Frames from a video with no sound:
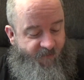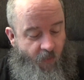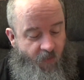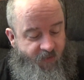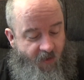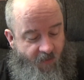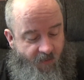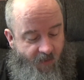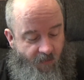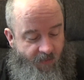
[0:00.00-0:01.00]
Food is
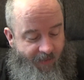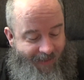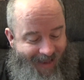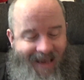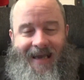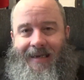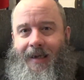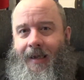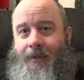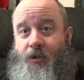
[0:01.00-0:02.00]
cooked thoroughly and
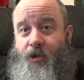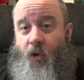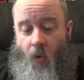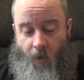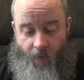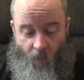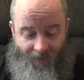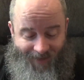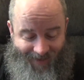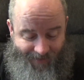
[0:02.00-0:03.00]
enjoy. Well,
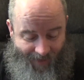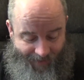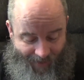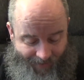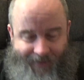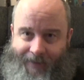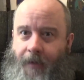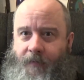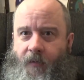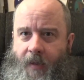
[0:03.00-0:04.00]
I, I, I
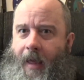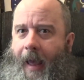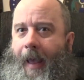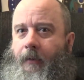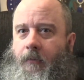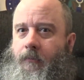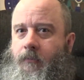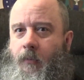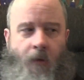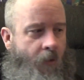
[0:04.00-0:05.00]
can do that.
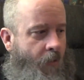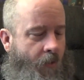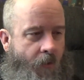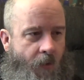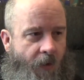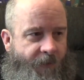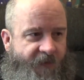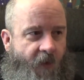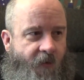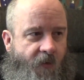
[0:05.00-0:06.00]
If it's
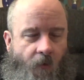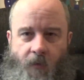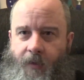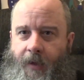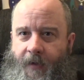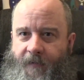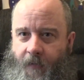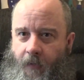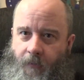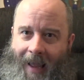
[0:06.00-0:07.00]
cooked thoroughly and it's
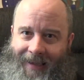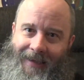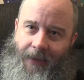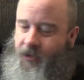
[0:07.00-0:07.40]
good, I can